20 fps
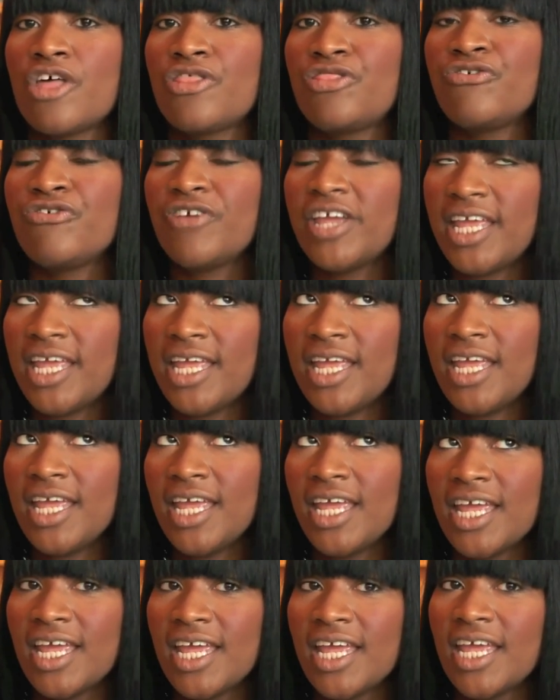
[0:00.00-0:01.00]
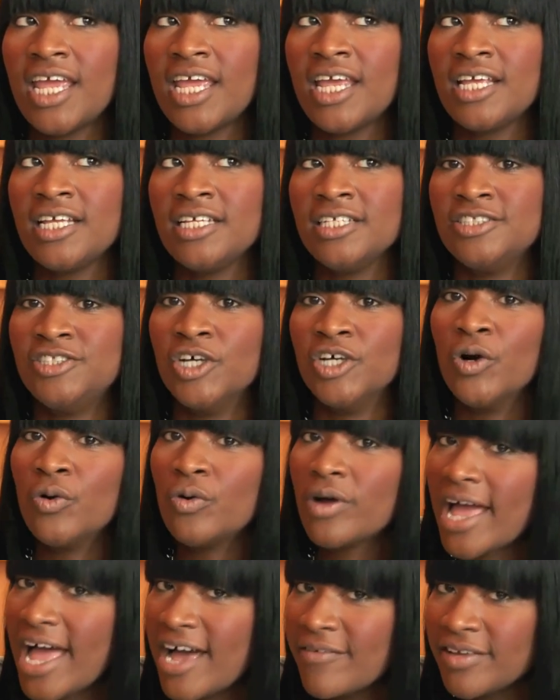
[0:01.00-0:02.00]
3,
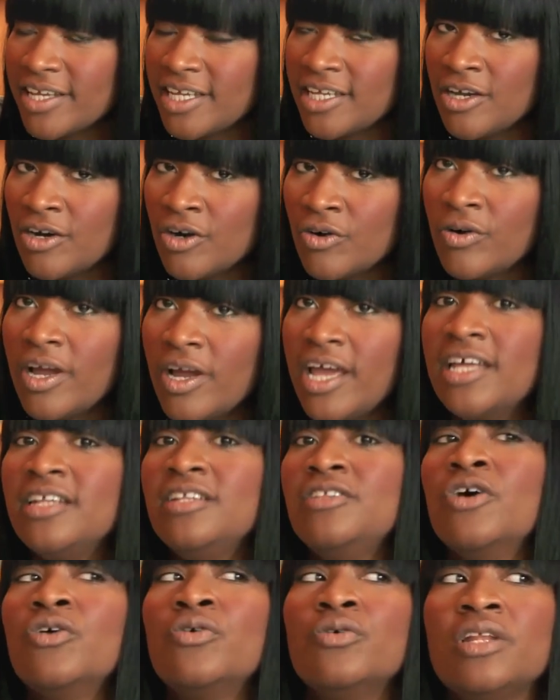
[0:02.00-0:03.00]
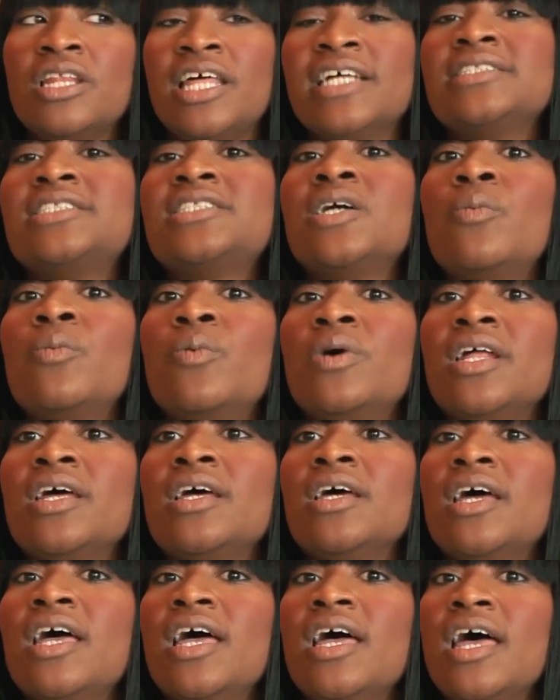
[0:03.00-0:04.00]
don't have an ego, and don't let someone
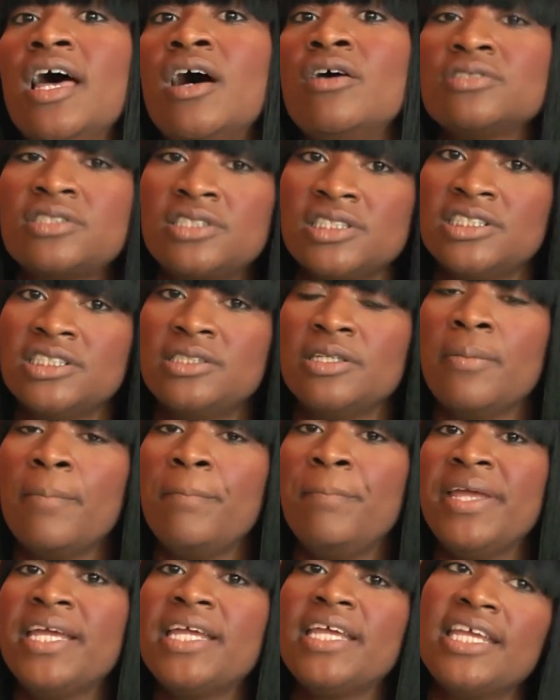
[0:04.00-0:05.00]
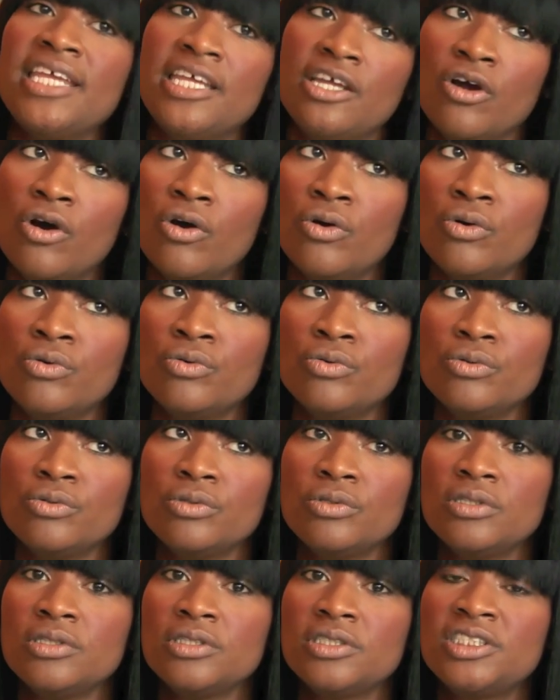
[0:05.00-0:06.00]
else's big ego
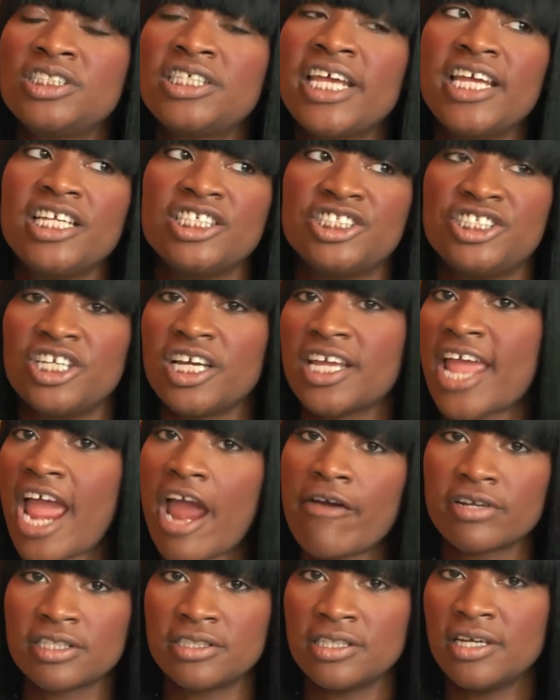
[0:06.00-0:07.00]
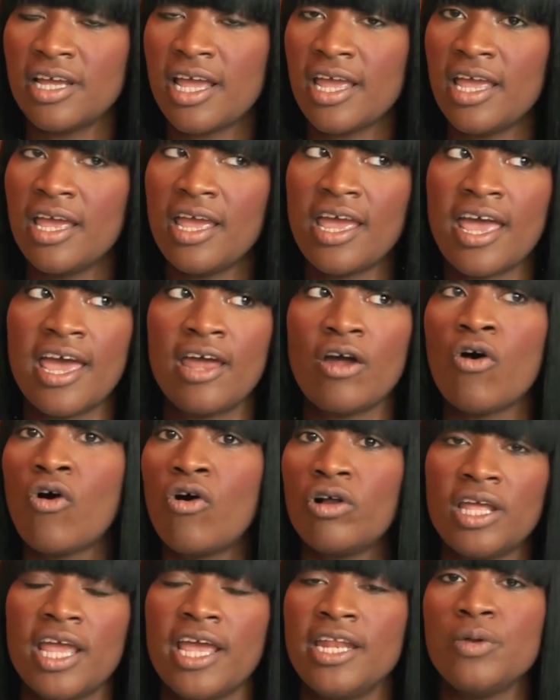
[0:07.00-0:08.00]
change your character at
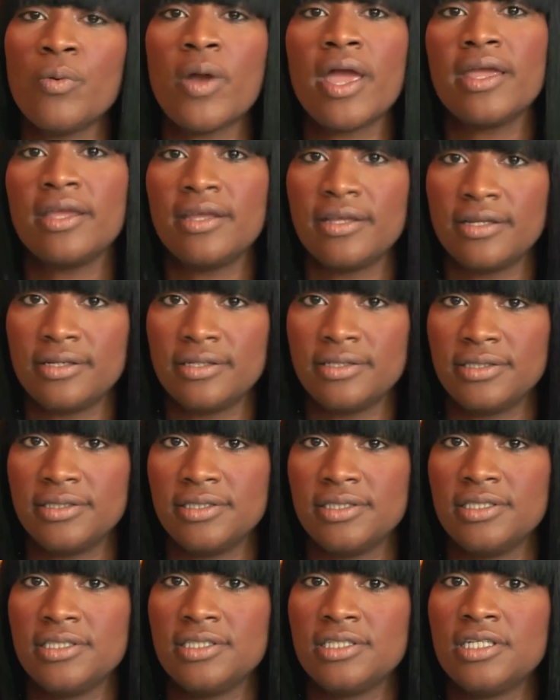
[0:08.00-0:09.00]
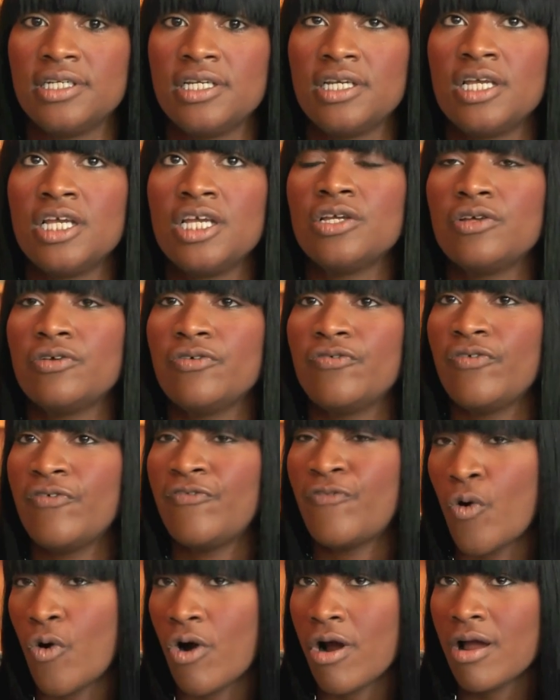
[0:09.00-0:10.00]
all in any way.
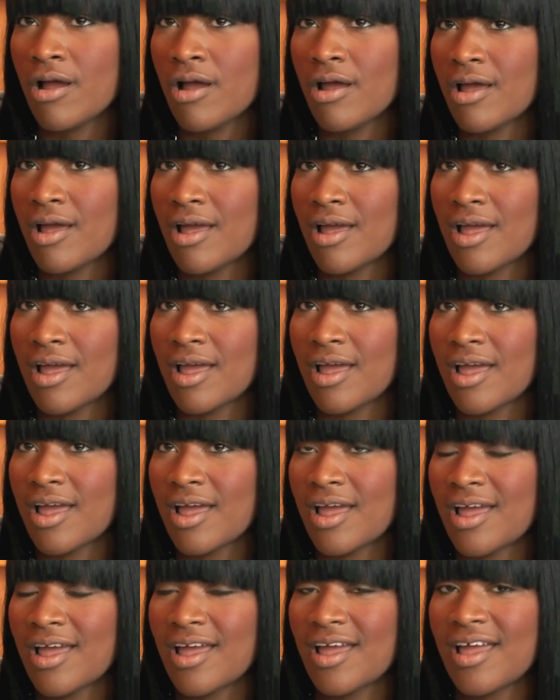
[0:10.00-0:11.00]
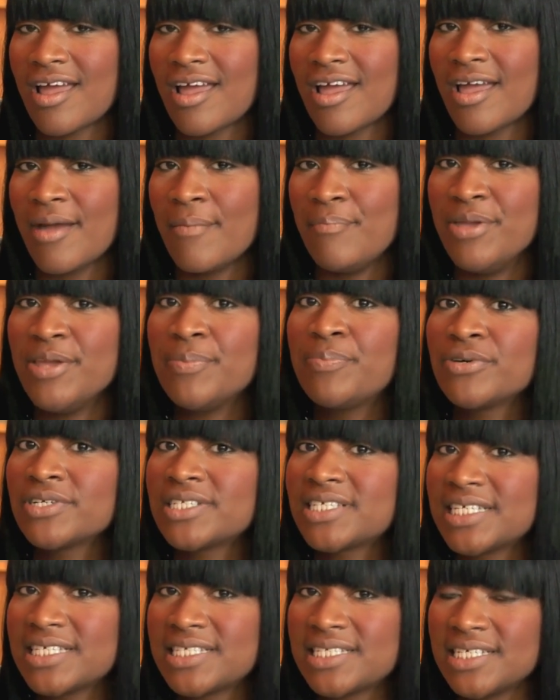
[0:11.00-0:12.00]
4, be
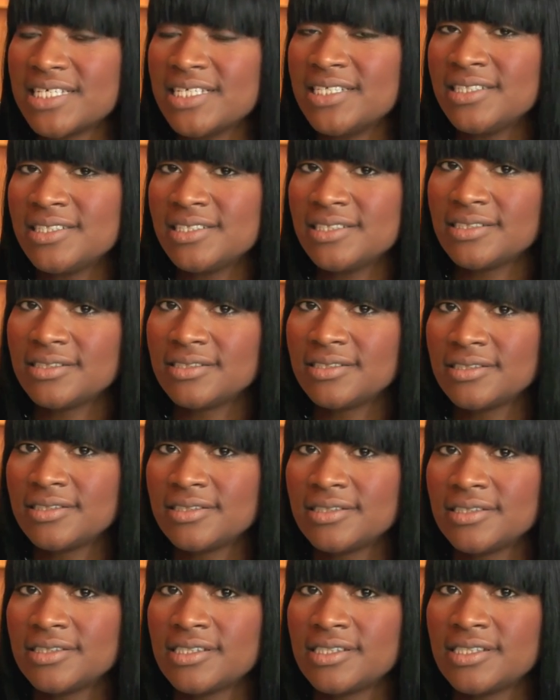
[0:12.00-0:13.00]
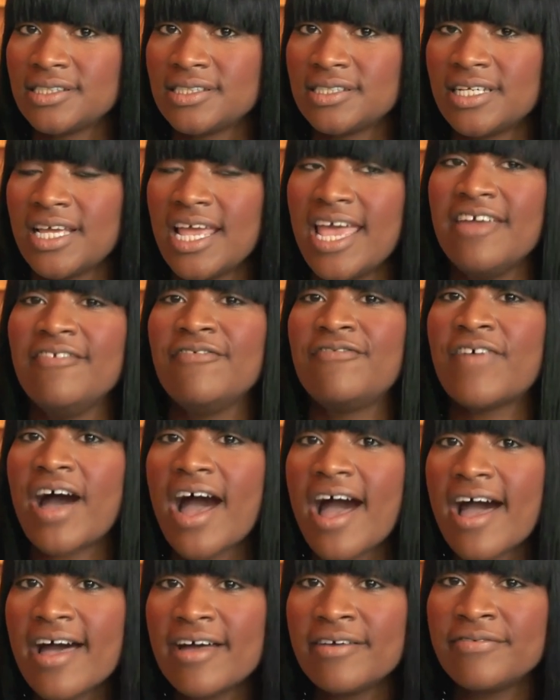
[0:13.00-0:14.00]
persistent. And
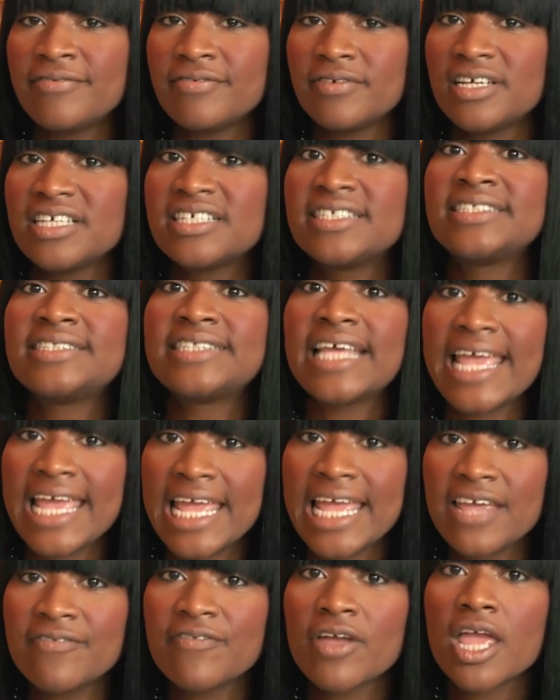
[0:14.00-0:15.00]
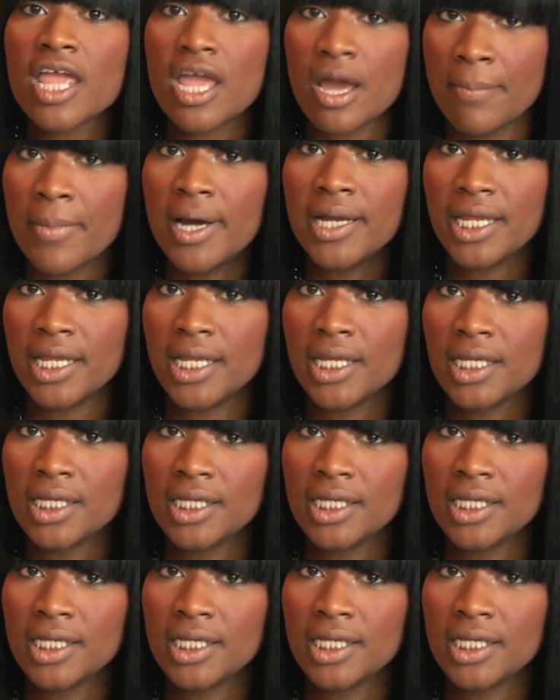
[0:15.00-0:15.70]
5, save your money.